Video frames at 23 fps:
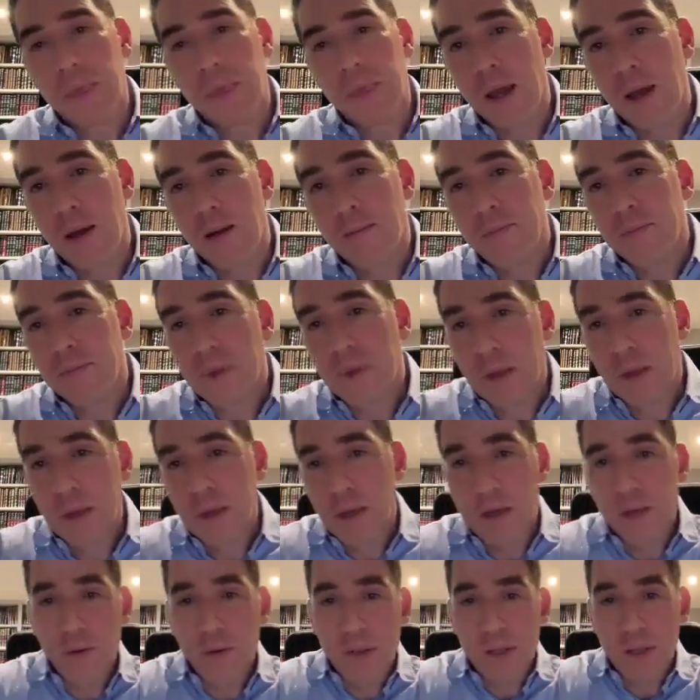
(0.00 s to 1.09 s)
Yeah,
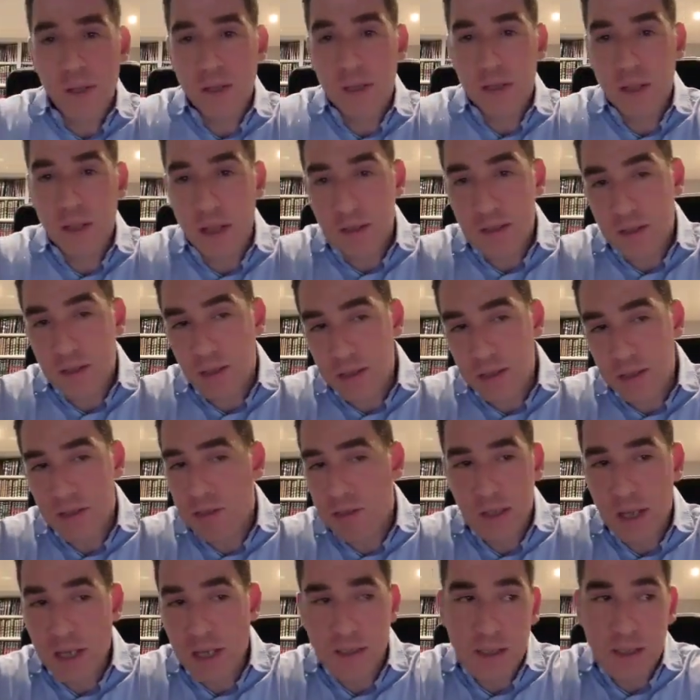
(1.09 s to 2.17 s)
I don't think
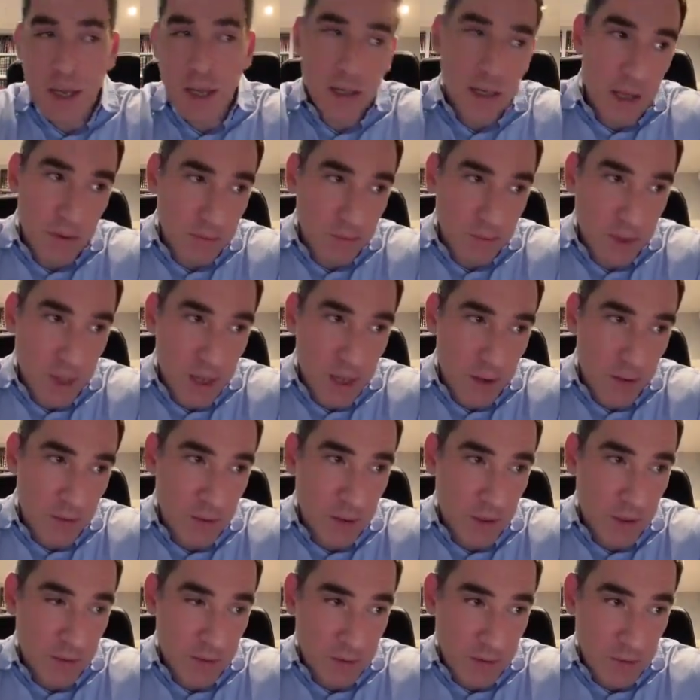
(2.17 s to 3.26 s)
that's not
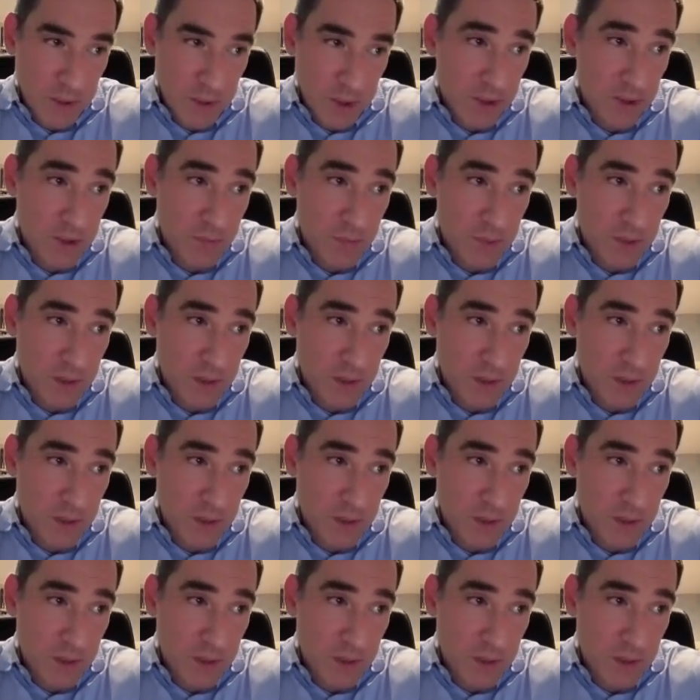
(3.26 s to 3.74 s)
how it works.